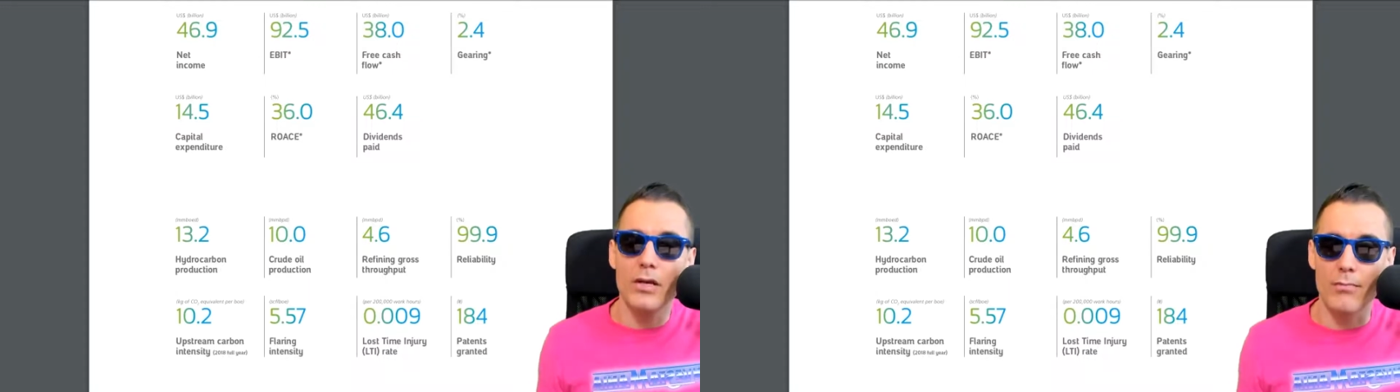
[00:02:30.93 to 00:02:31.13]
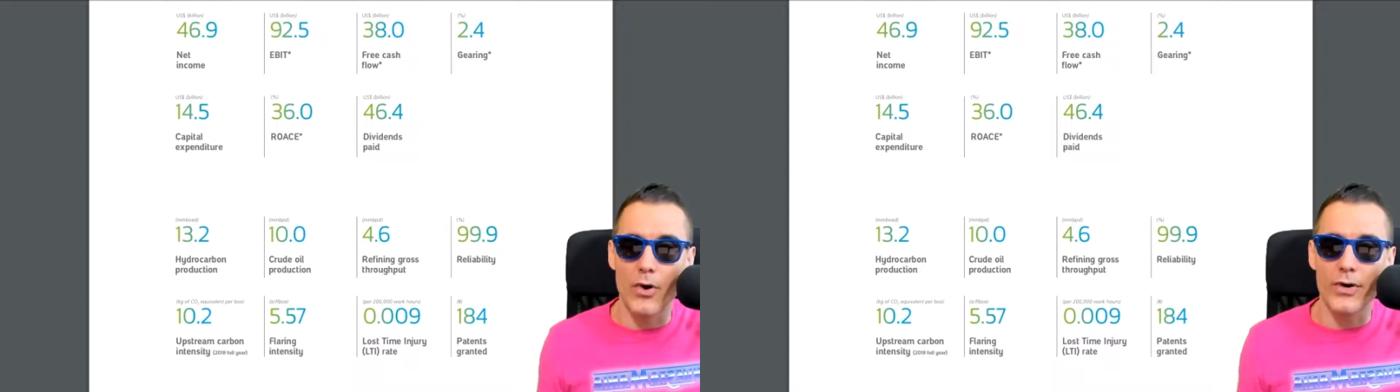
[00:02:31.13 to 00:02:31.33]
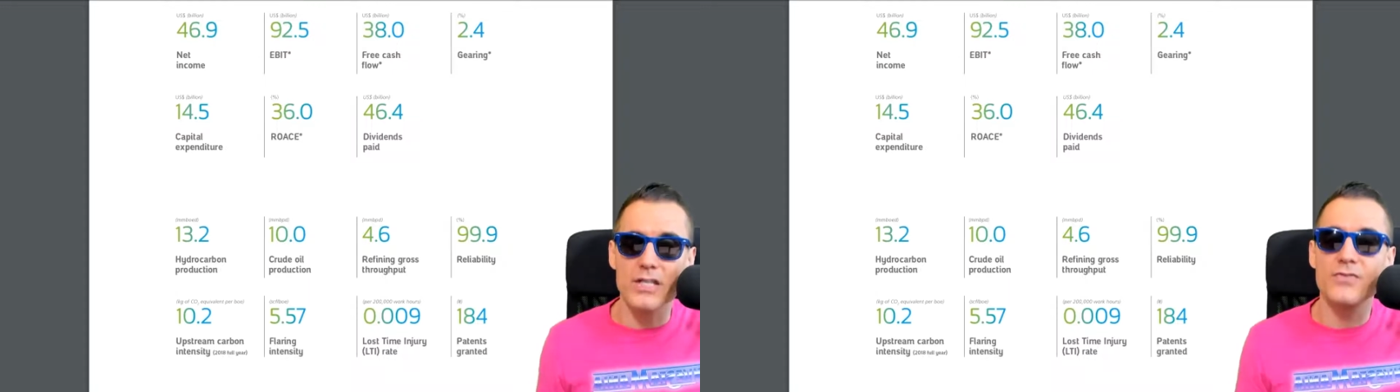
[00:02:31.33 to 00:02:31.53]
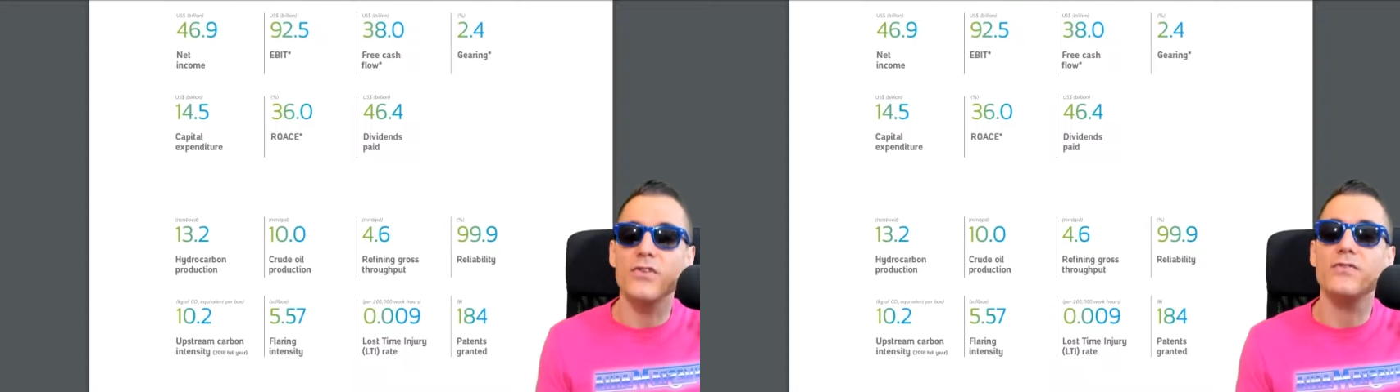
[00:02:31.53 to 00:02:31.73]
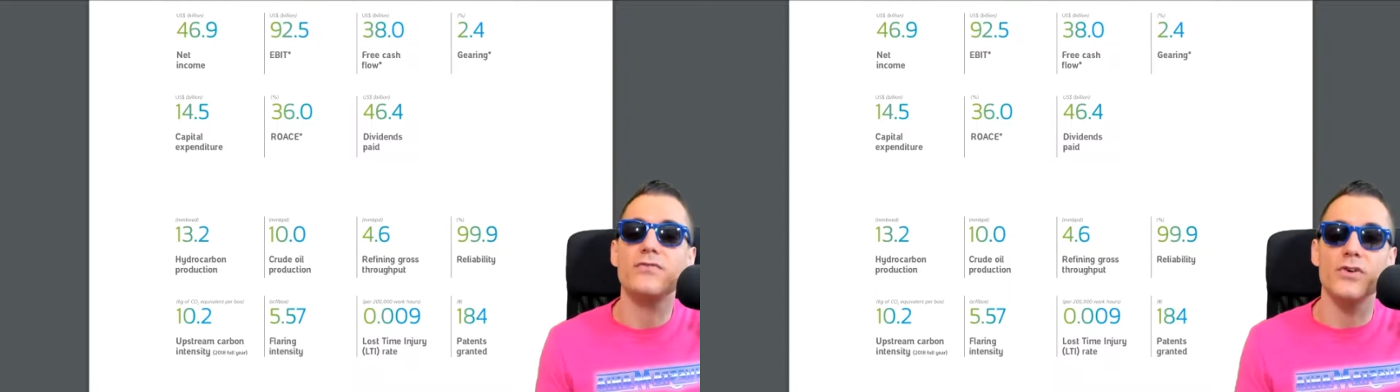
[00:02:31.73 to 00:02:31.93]
markets for
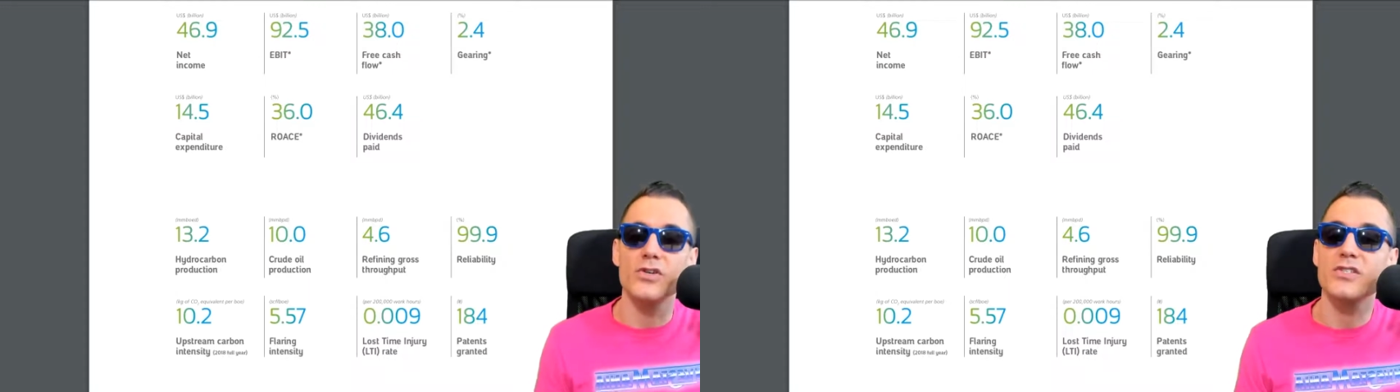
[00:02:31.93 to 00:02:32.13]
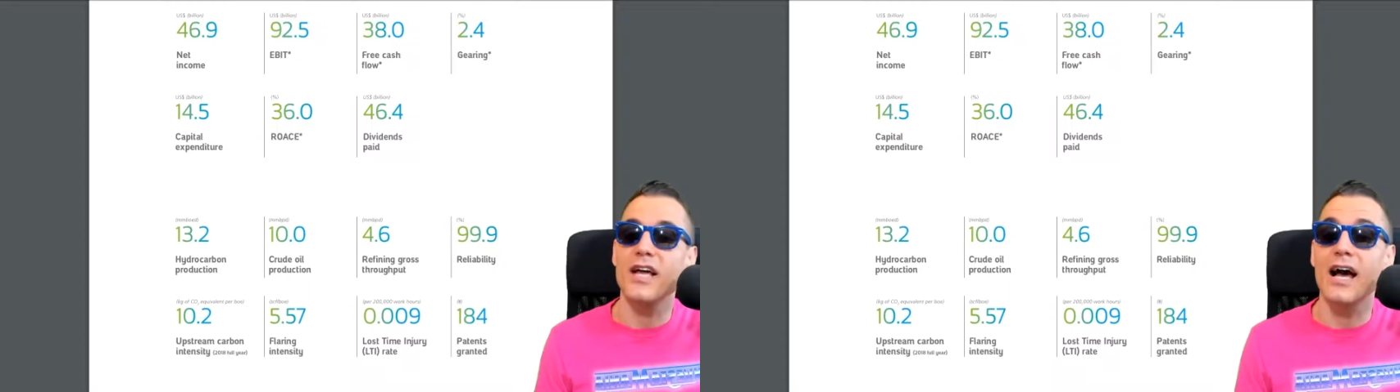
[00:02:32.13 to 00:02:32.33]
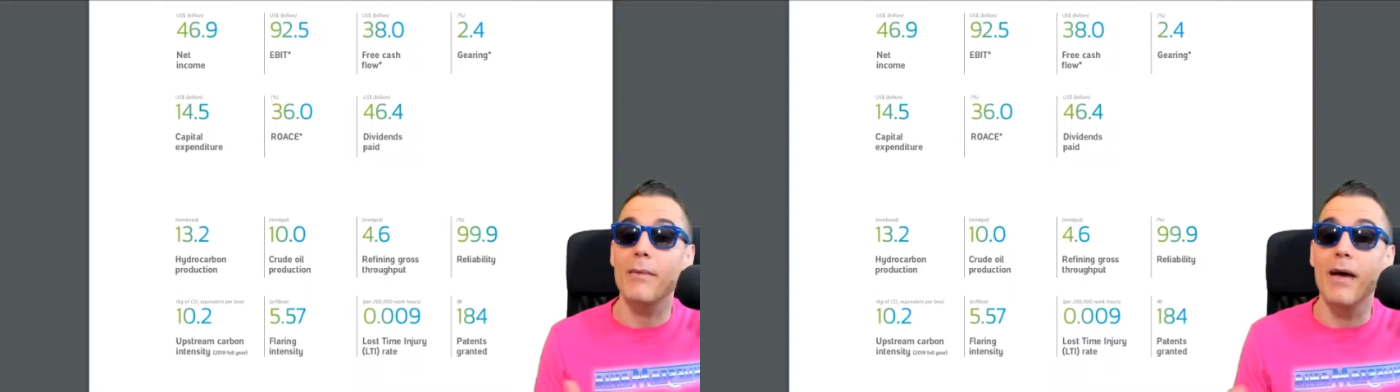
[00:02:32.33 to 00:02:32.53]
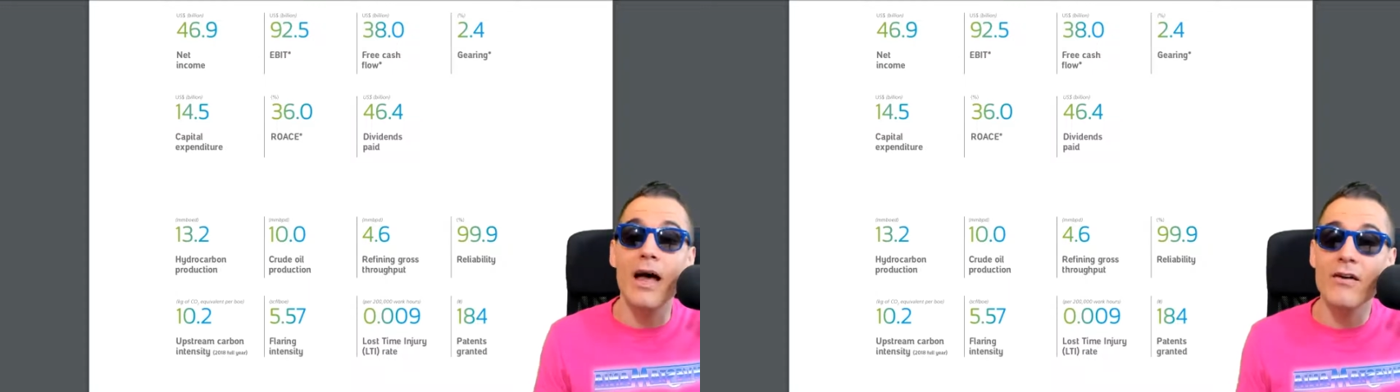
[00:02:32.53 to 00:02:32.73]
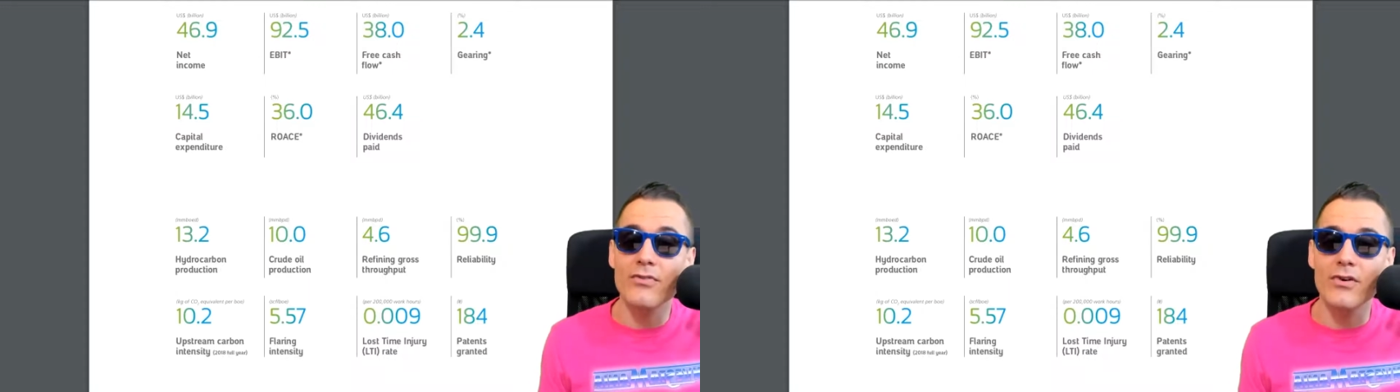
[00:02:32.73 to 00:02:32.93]
the first time
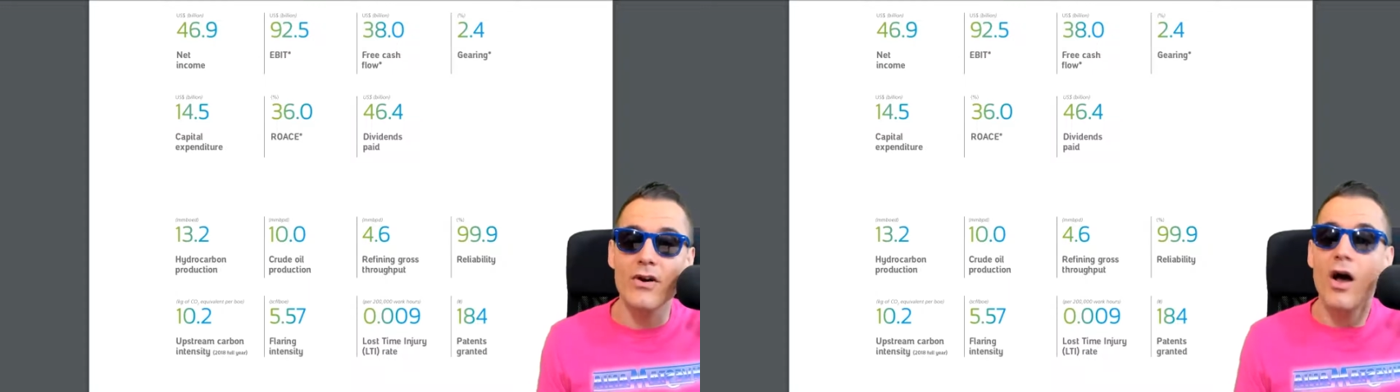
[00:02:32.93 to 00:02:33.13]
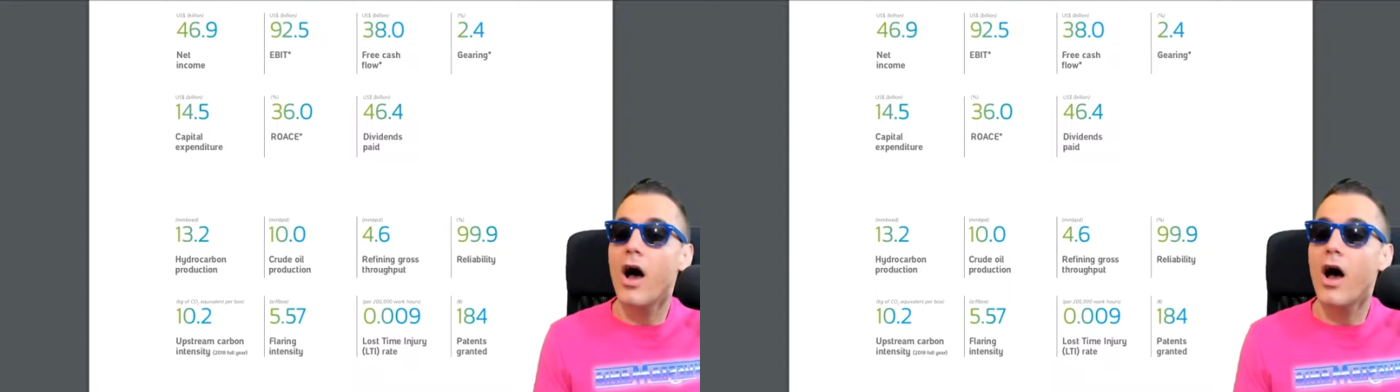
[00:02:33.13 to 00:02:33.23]
ever,